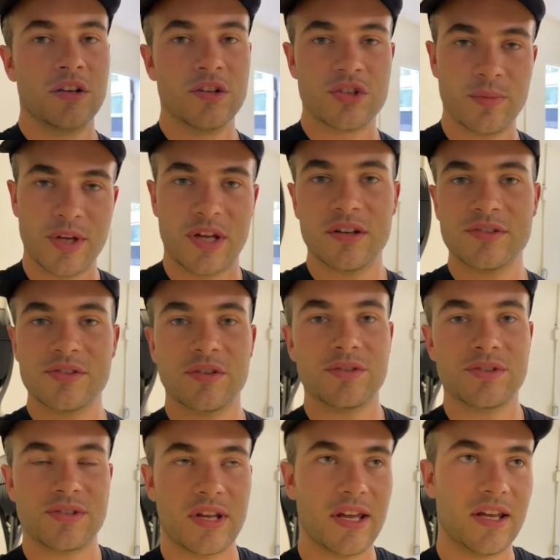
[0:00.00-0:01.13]
So because
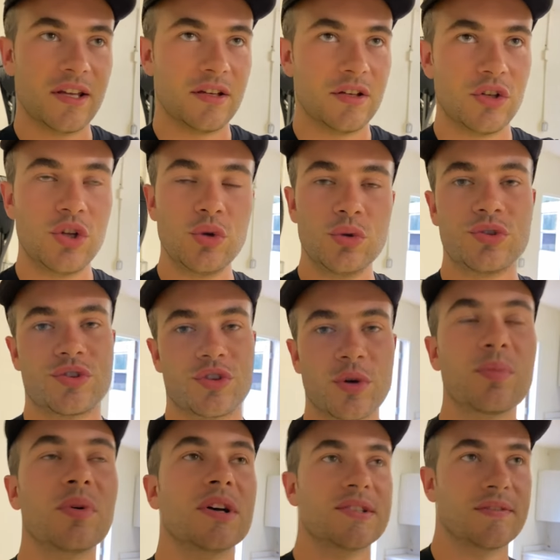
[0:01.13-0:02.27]
there's a huge
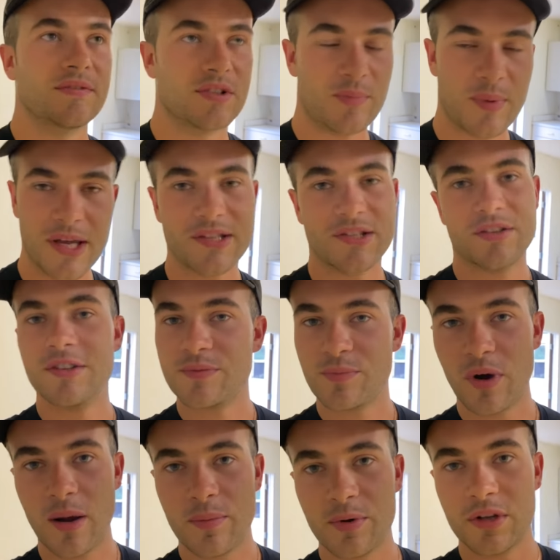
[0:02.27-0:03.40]
surplus of space on this
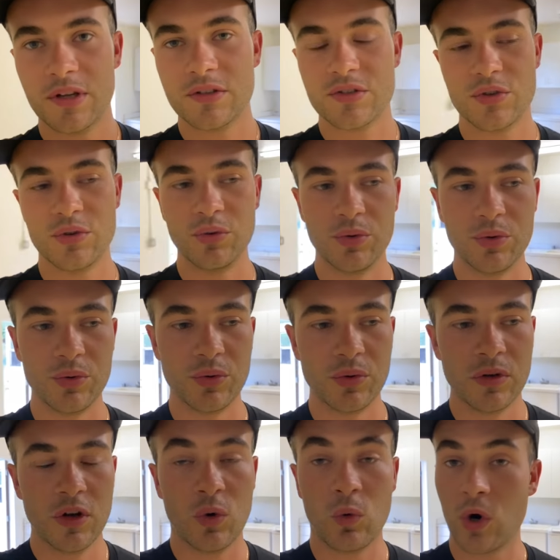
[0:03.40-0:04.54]
property to
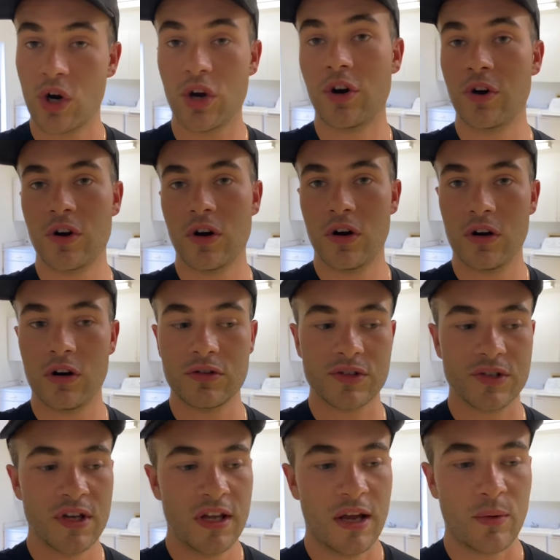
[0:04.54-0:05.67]
work on our cars,
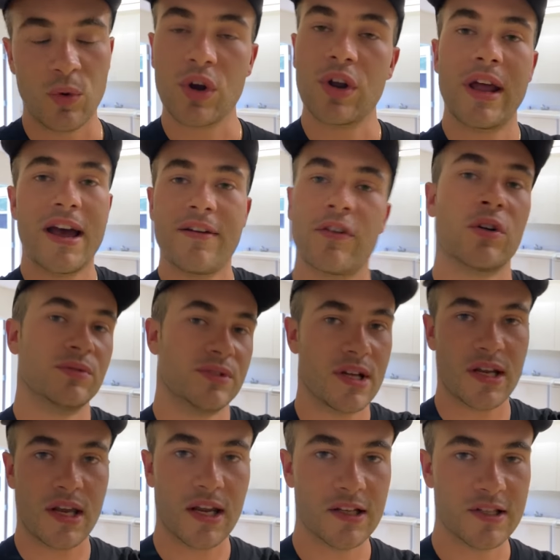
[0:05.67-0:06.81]
and we're gonna have our own
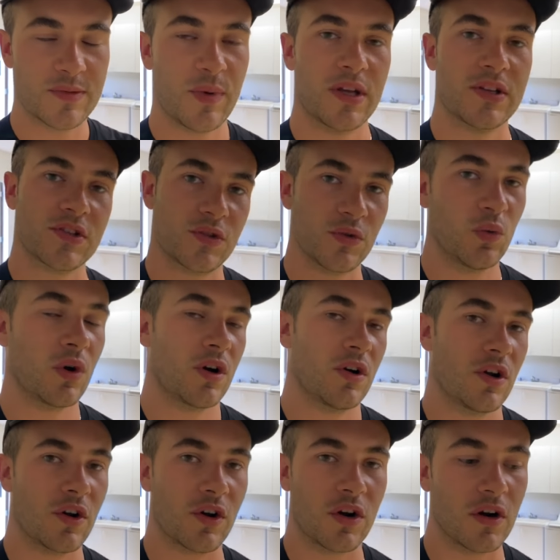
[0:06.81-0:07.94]
dedicated space to work on
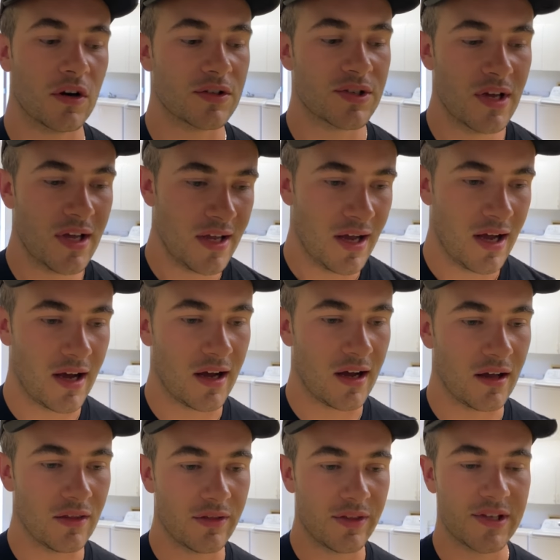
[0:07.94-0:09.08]
our cars,
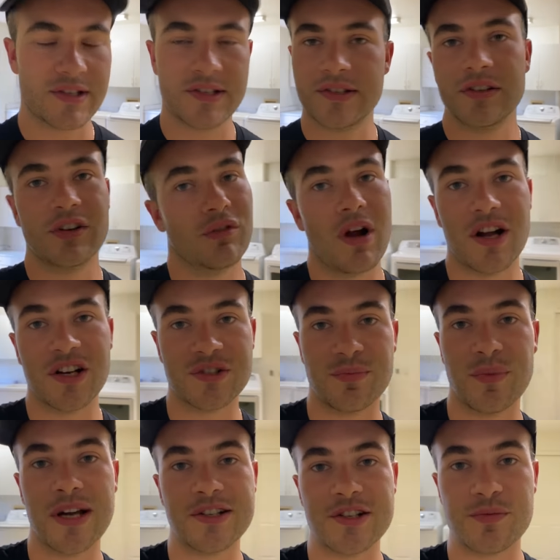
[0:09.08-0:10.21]
uh, this garage
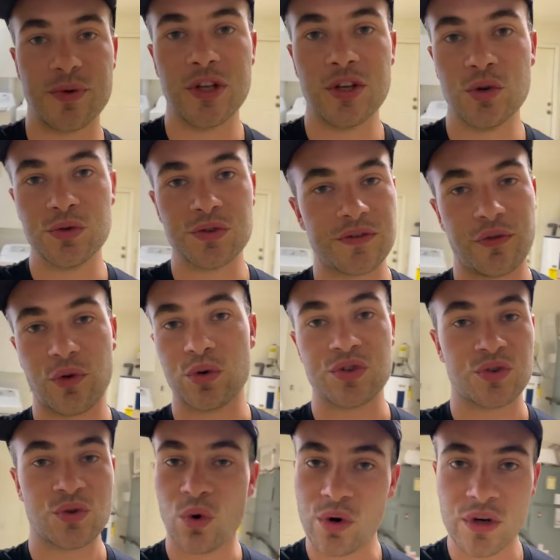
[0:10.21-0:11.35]
might just be used for
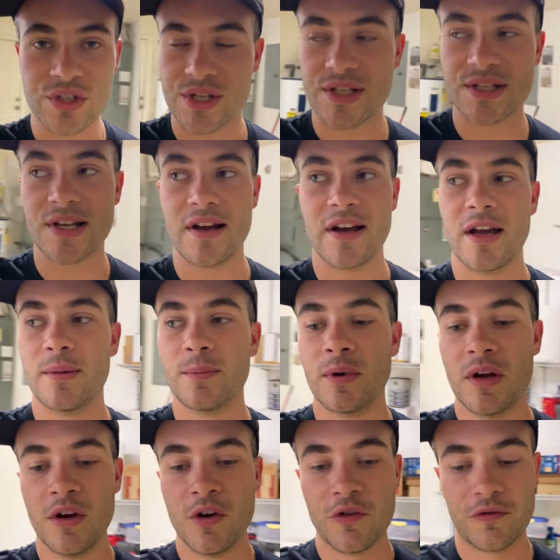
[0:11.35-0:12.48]
storage at the time,
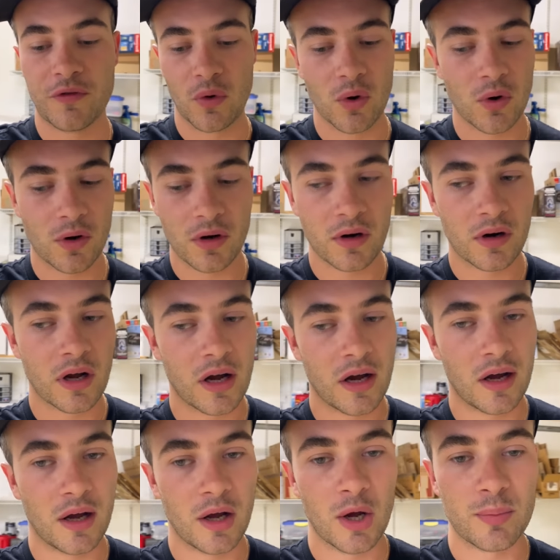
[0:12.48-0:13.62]
for a
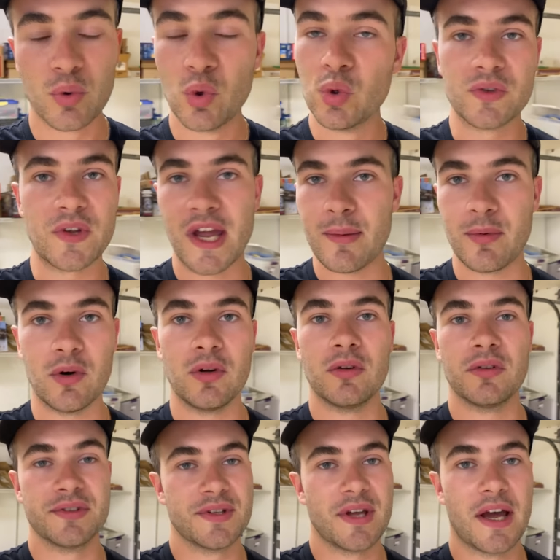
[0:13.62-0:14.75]
uh, pool
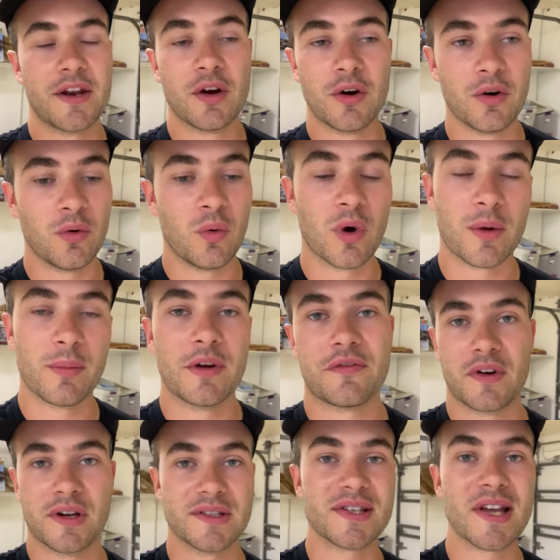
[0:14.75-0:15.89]
table. I know one of my
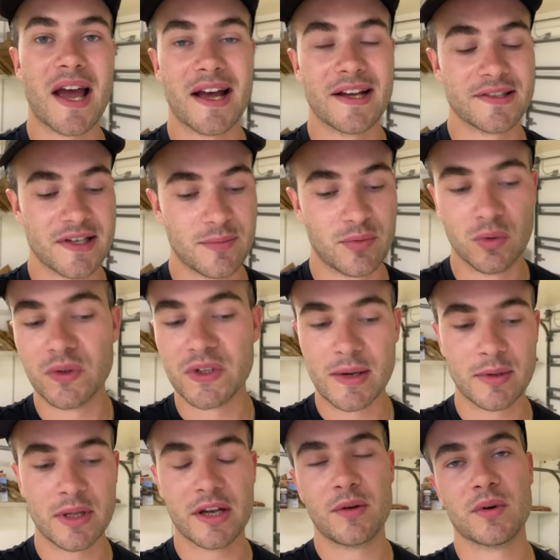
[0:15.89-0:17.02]
friends has a pool table
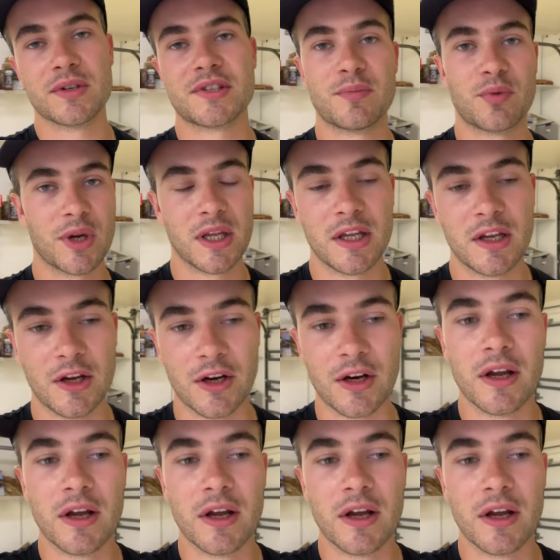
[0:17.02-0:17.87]
that he wants to bring in here.